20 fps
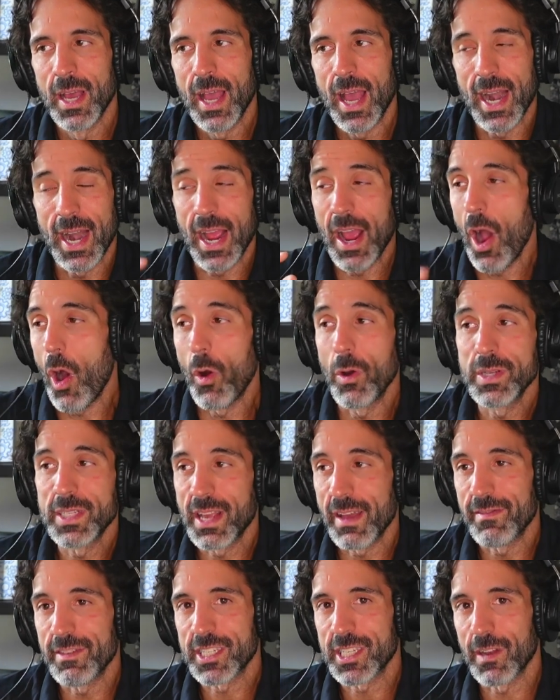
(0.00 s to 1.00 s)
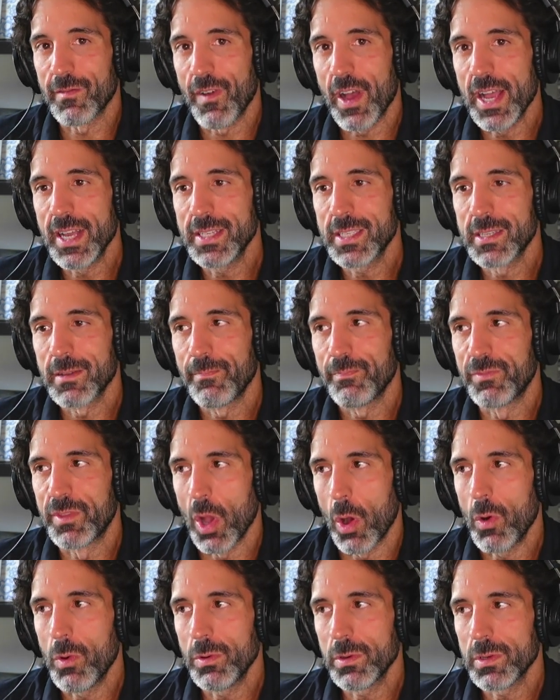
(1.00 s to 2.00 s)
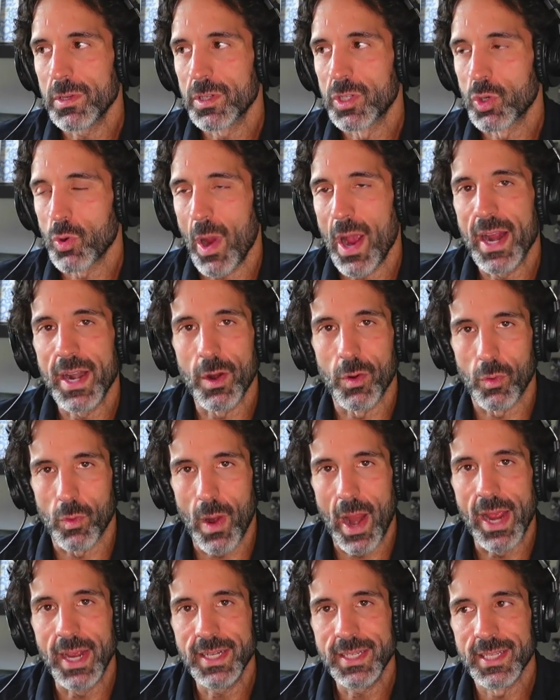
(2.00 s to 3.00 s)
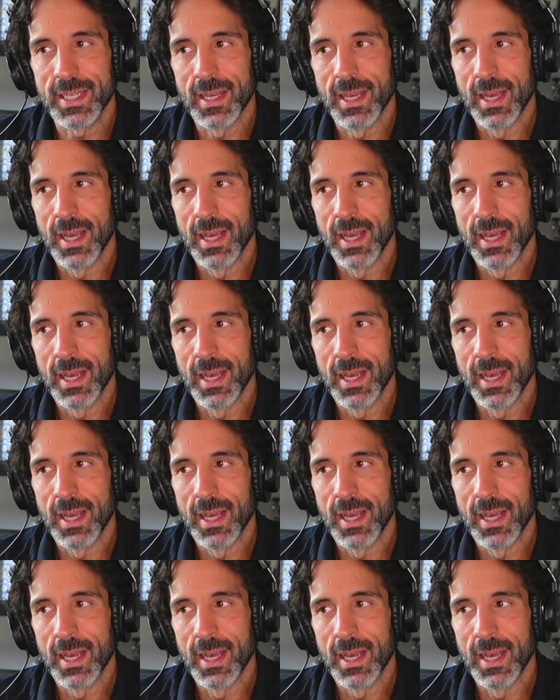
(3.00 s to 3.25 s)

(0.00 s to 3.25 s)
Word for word: and I always give this advice, don't try to write